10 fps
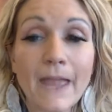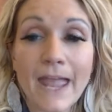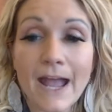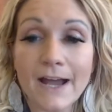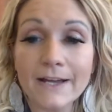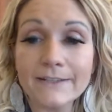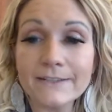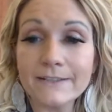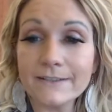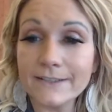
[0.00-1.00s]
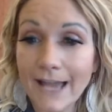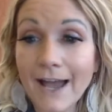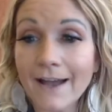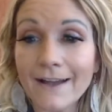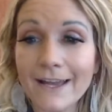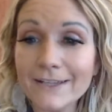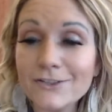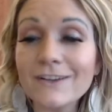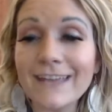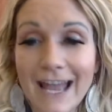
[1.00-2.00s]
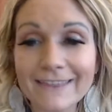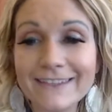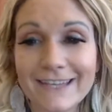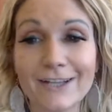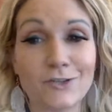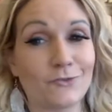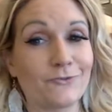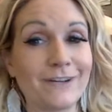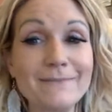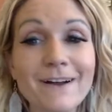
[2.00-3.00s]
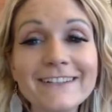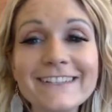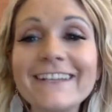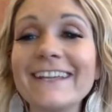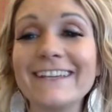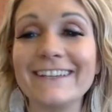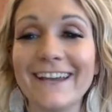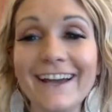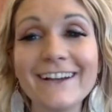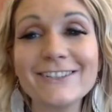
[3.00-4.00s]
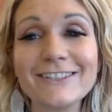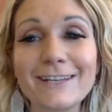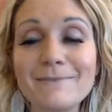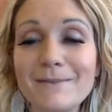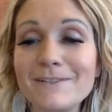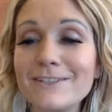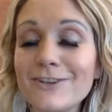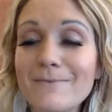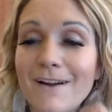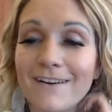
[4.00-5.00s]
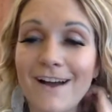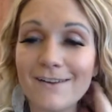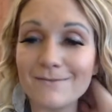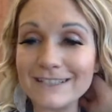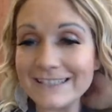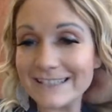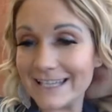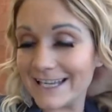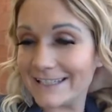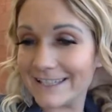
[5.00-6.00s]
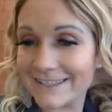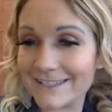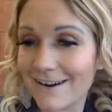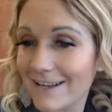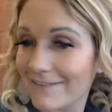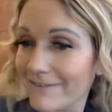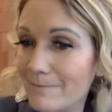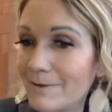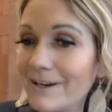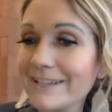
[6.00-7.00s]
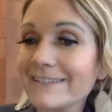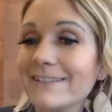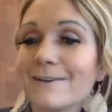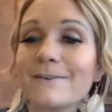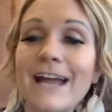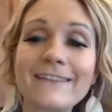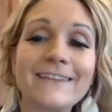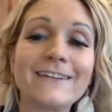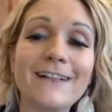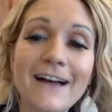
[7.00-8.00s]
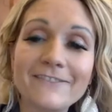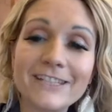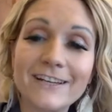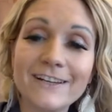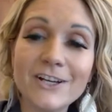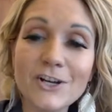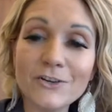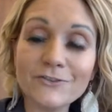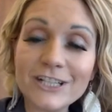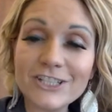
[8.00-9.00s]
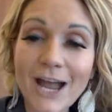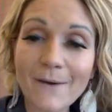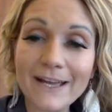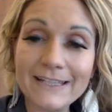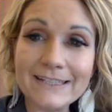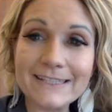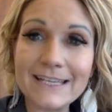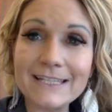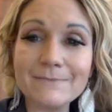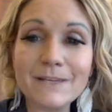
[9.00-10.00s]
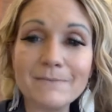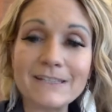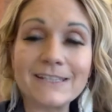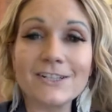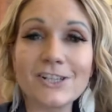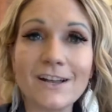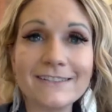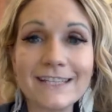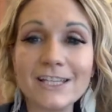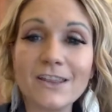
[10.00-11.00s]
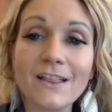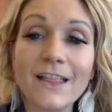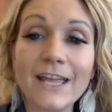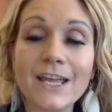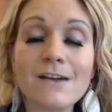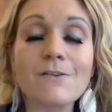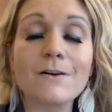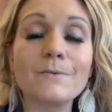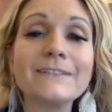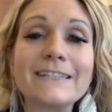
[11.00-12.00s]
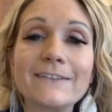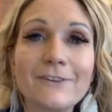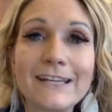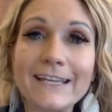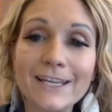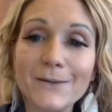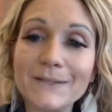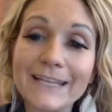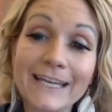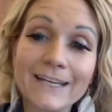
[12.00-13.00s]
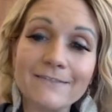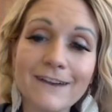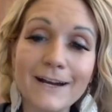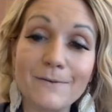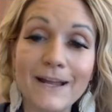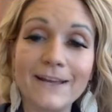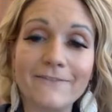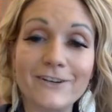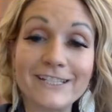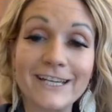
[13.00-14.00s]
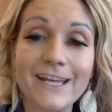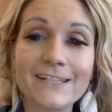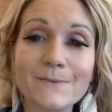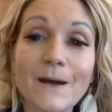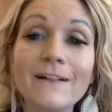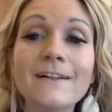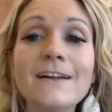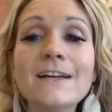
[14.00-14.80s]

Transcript: And yeah, and Kathy's like, Tremonton? Yeah, she's going to be coming to Tremonton on Wednesdays starting in February. So Kathy, you'll have to reach out and send me a message and I'll send you the link, or we'll see if we can get you a link right away for today as well.